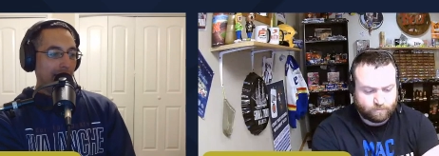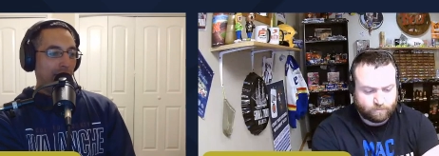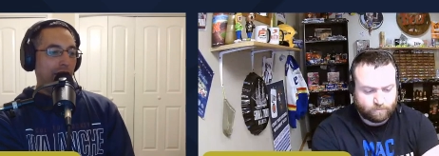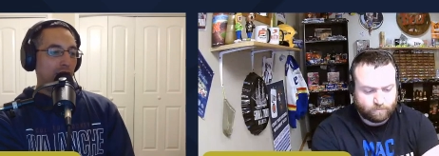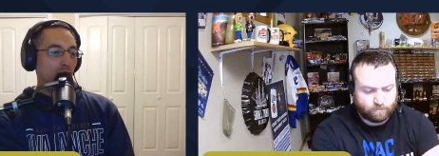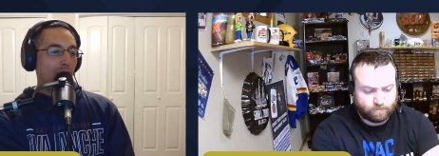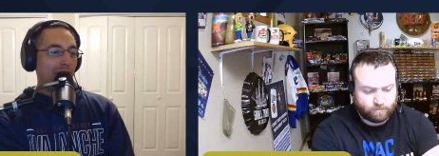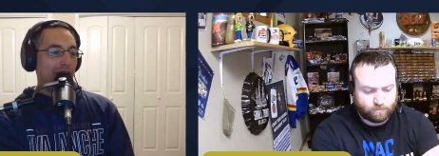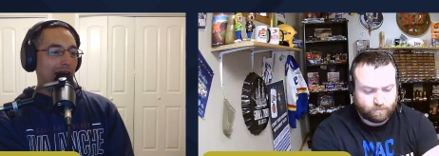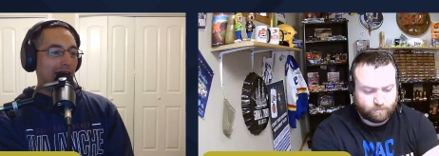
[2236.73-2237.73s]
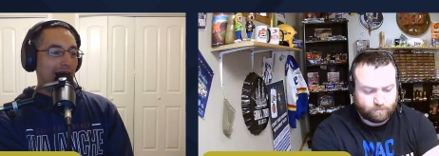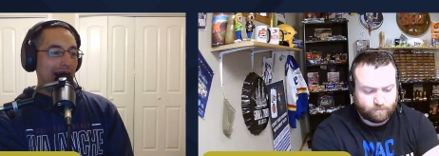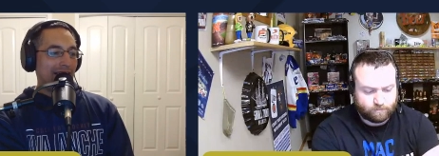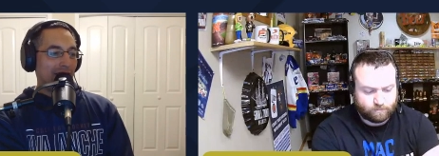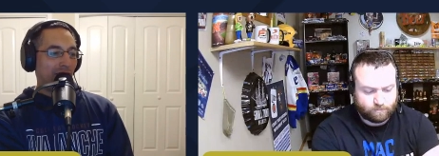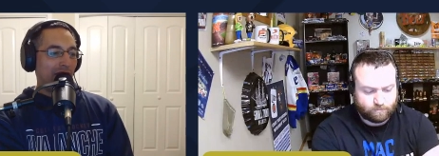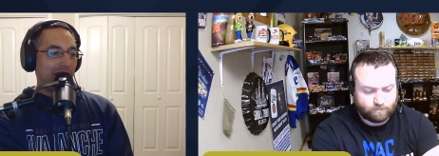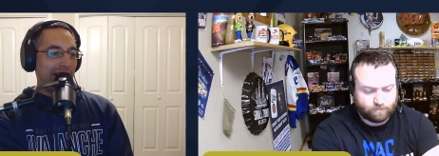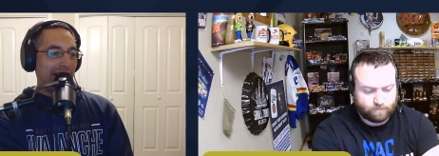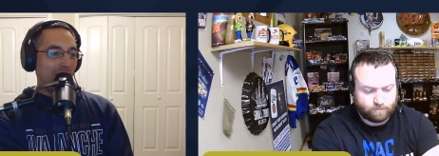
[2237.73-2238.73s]
Speaker 1: There's one that I like that's
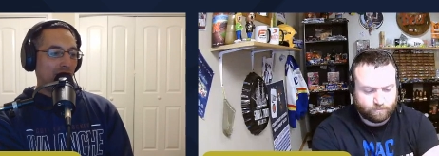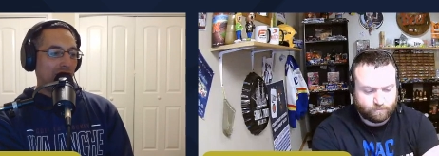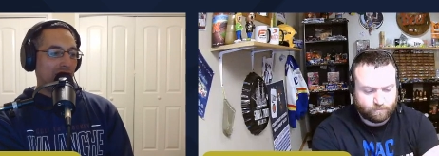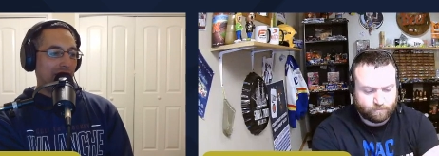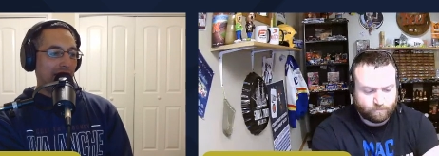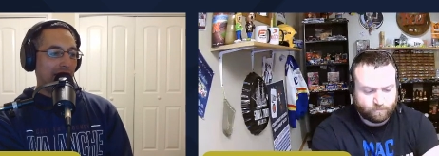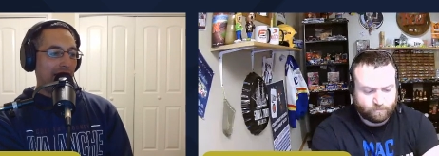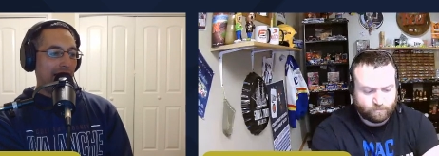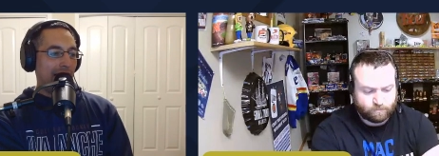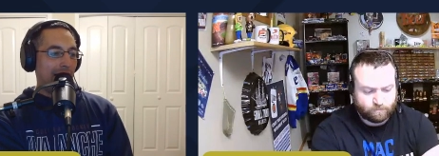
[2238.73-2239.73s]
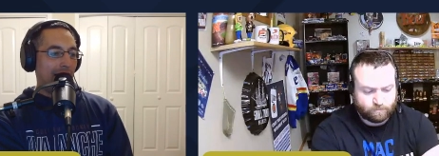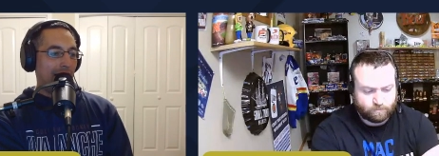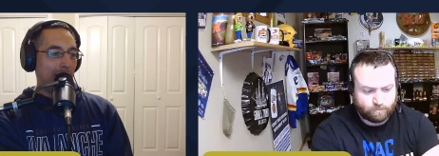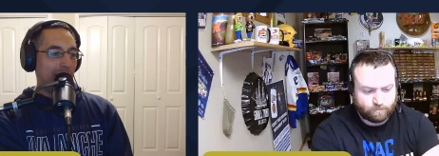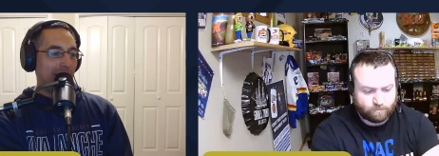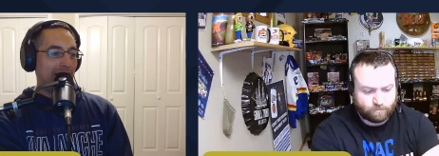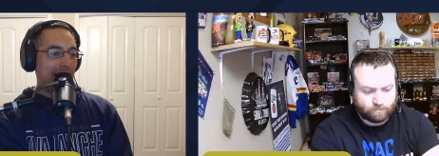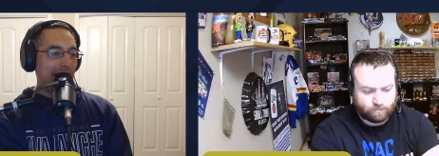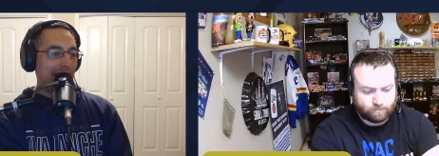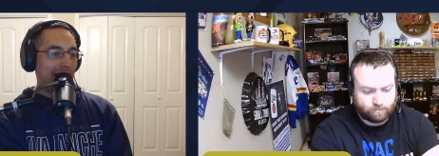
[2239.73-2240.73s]
very interesting, and uh, I'm going to
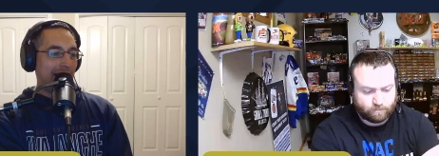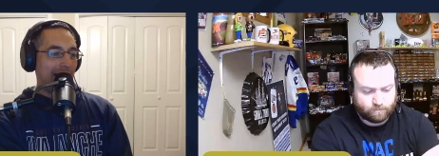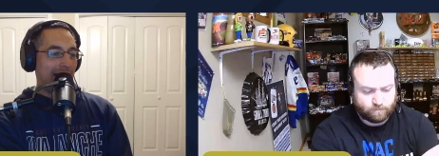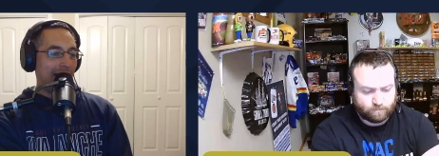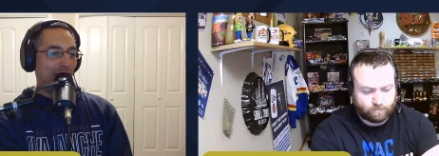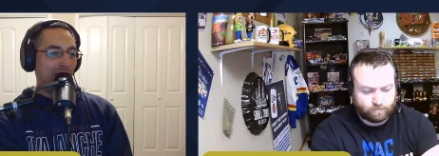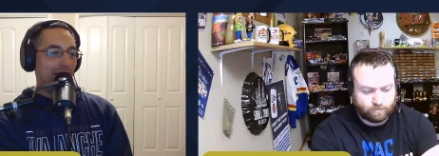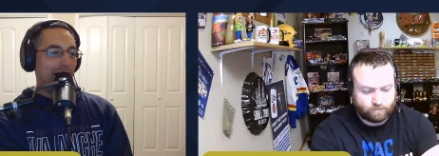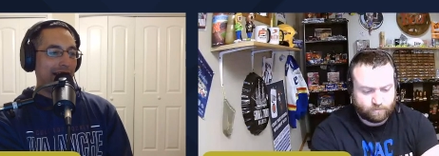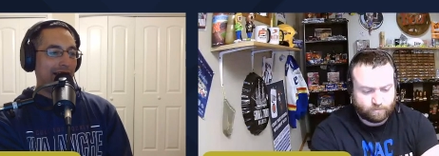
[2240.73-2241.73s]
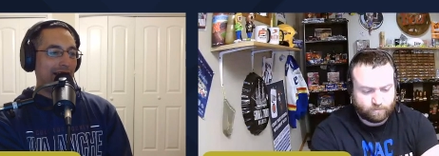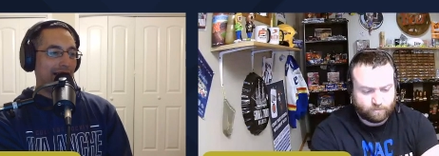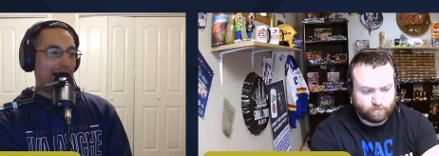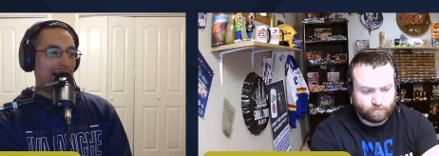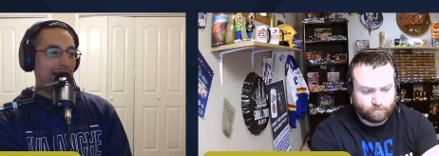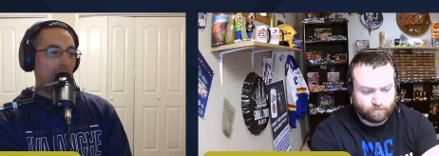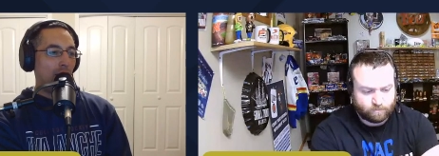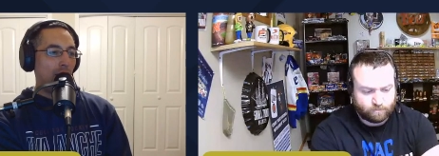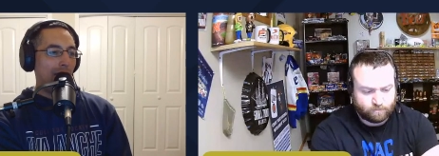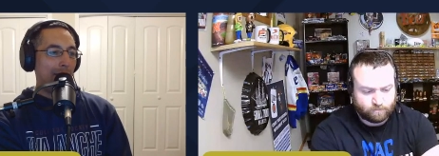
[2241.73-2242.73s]
take it. And I feel like I
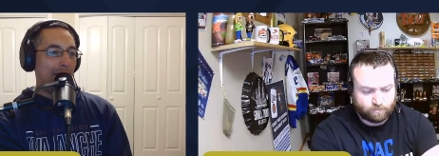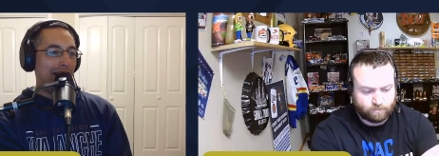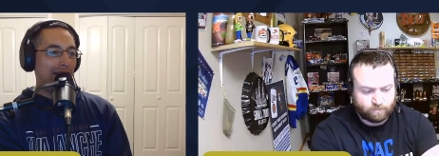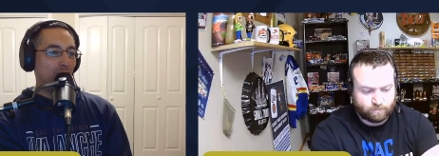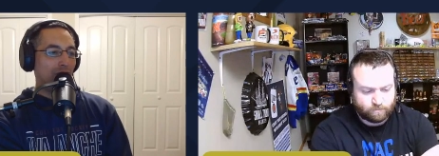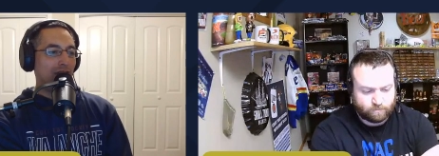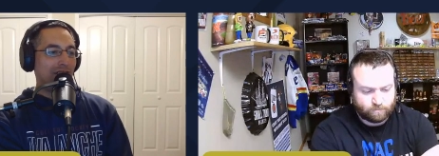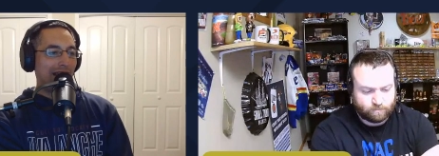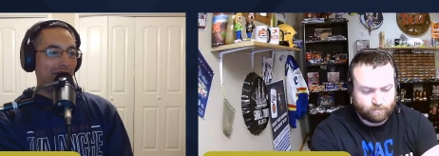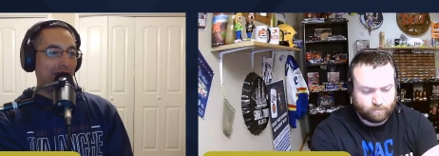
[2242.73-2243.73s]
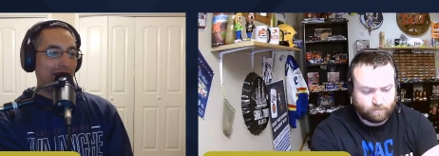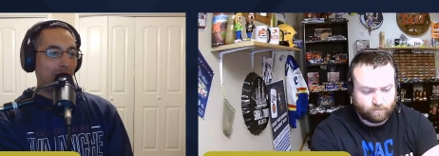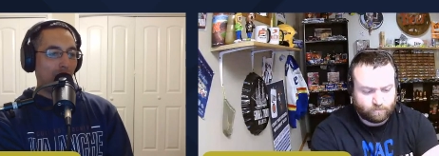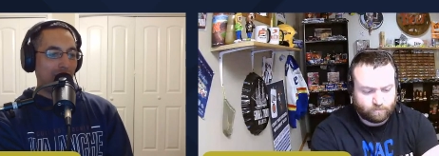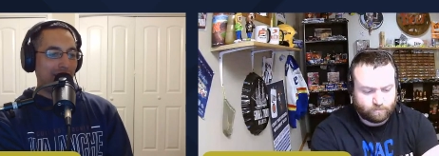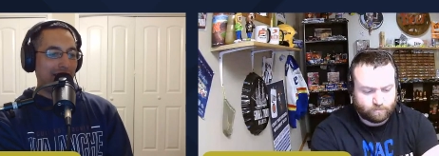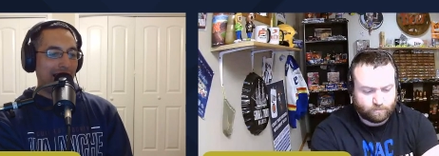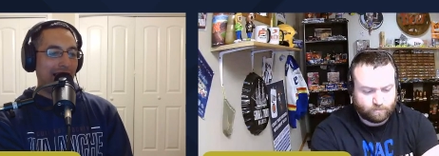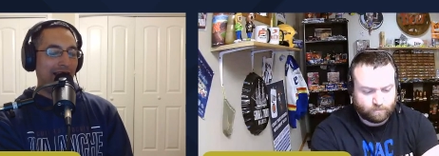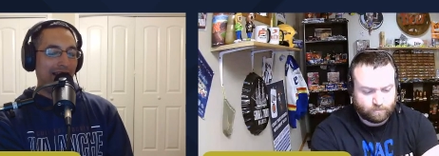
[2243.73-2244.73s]
know at minus 170, once
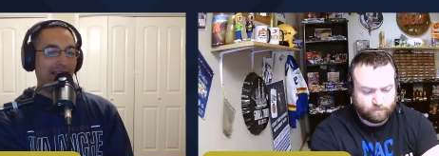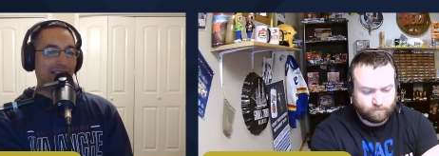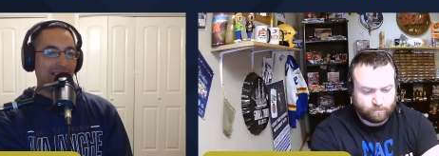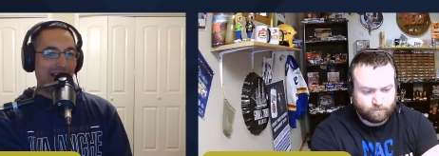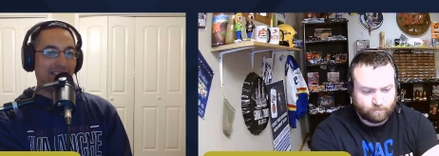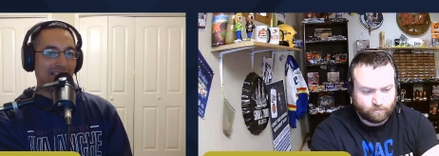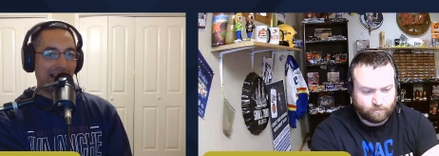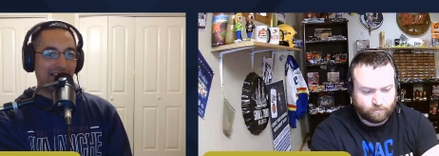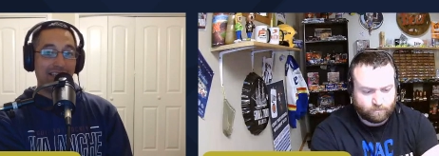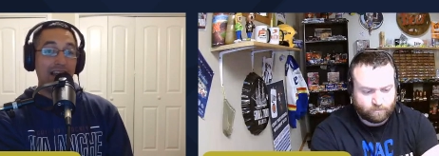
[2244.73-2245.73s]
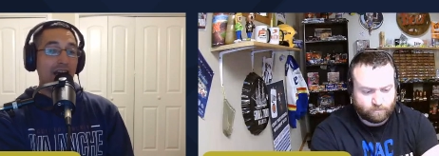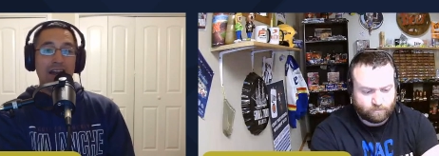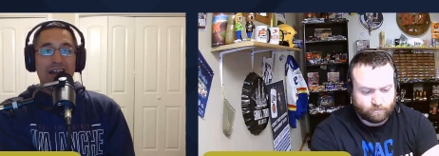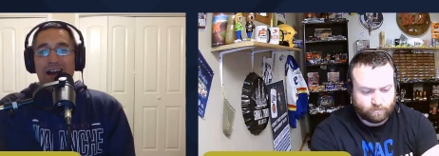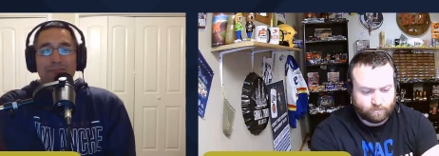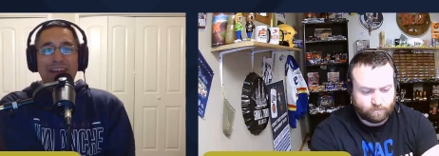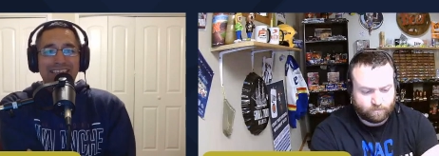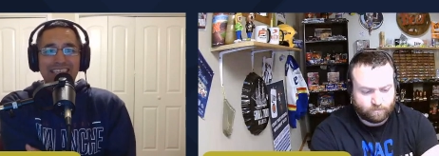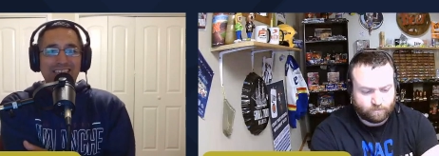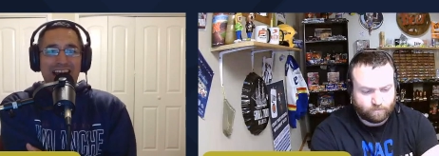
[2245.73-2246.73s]
again, it is not sexy. I'm not
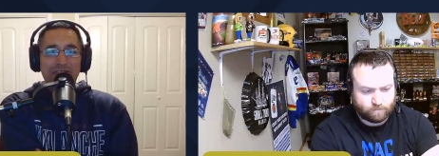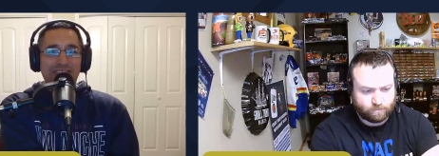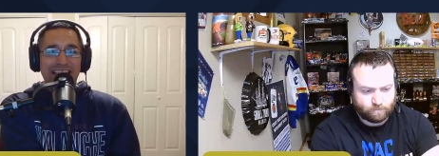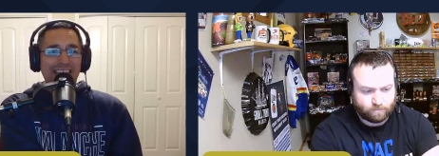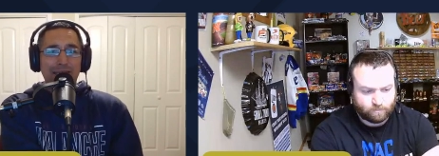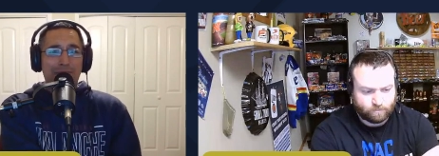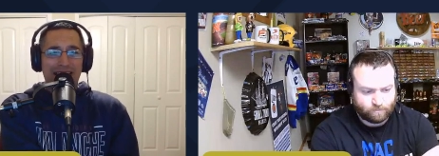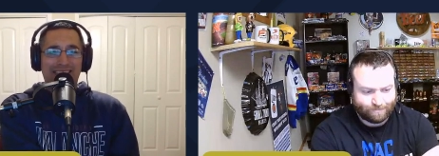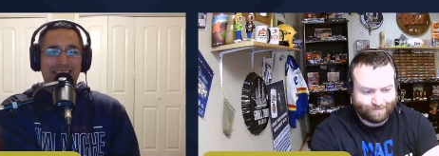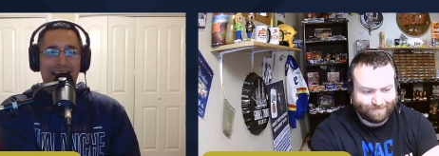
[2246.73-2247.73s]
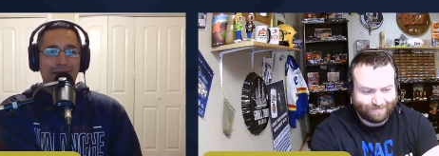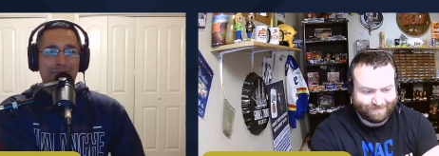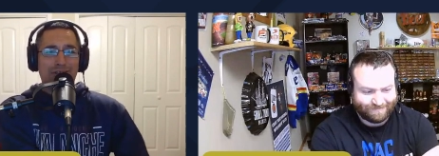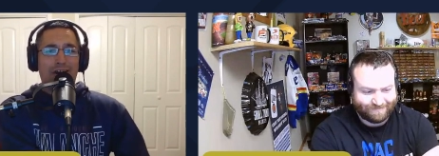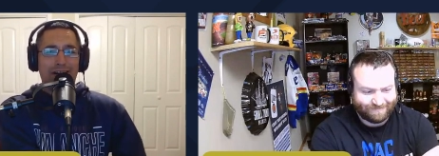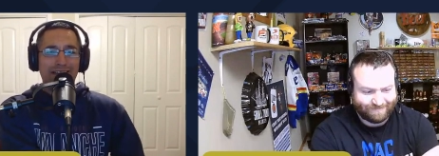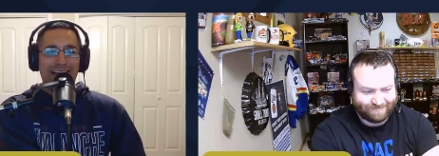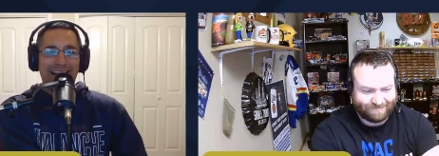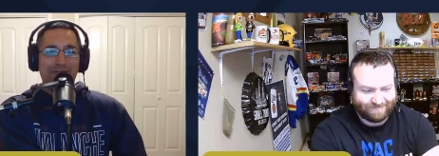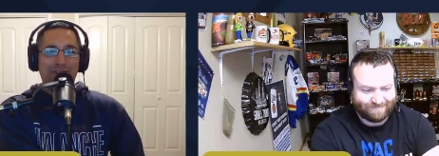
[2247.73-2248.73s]
dishing out the sexy bets today. I'm sorry.
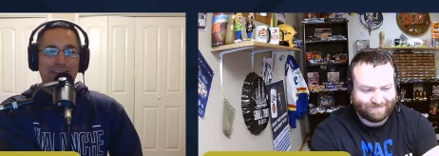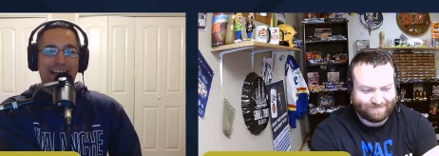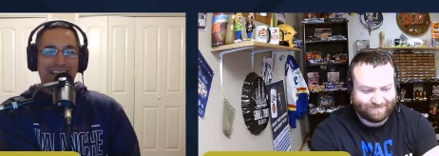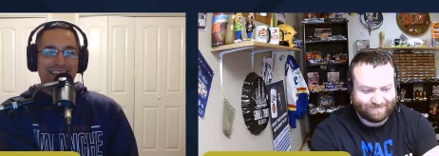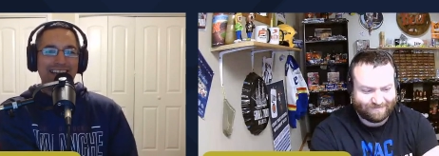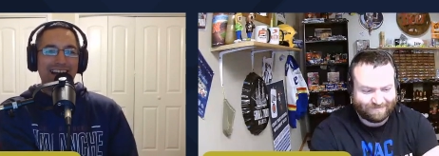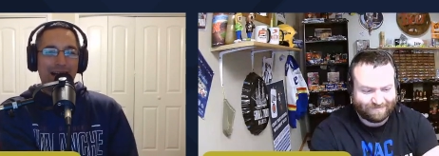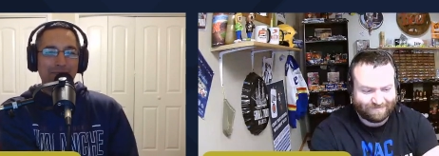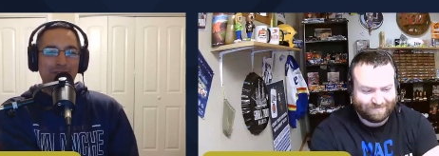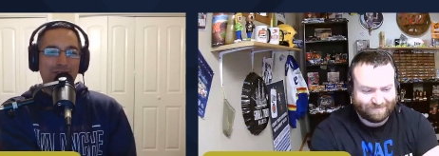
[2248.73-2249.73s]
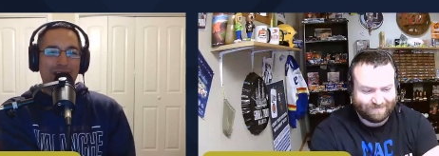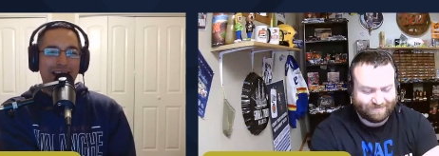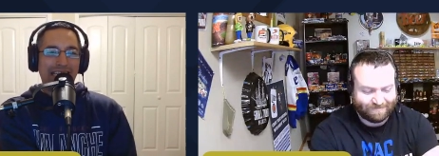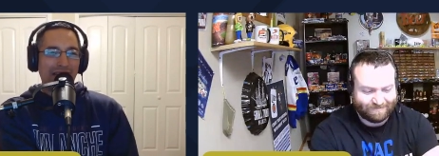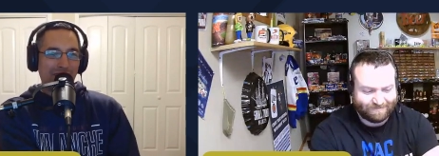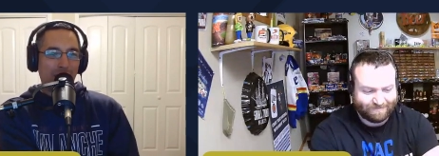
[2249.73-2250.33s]
Like I feel like I'm just trying to give you